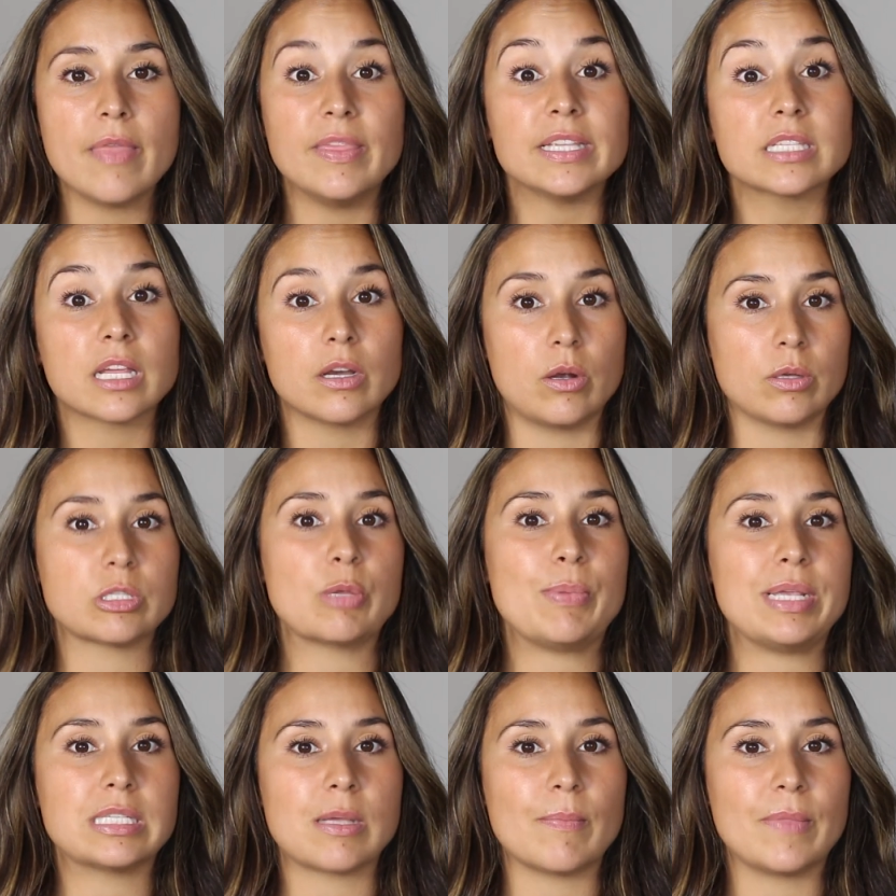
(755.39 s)
this can also
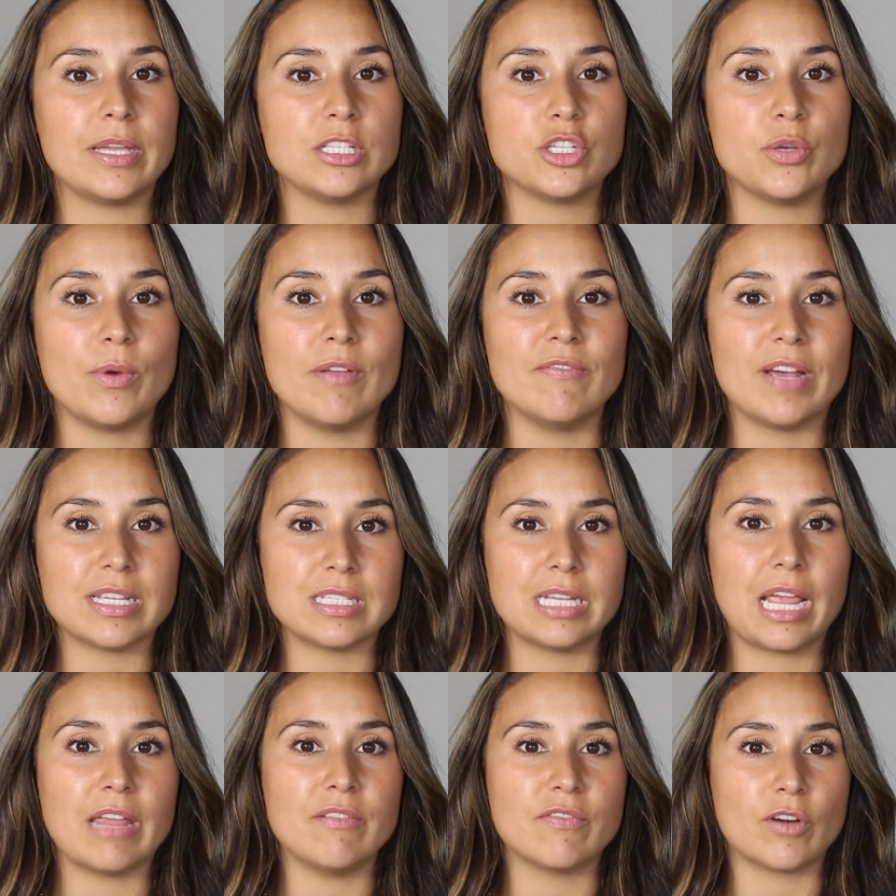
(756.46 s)
be something to
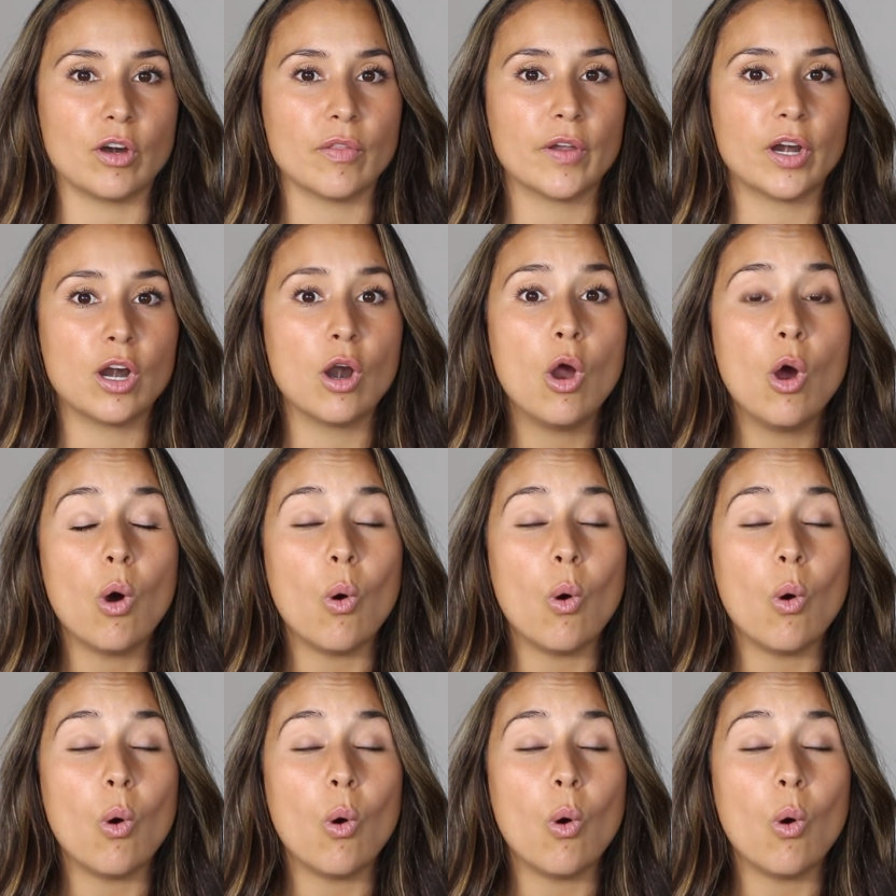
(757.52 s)
investigate further.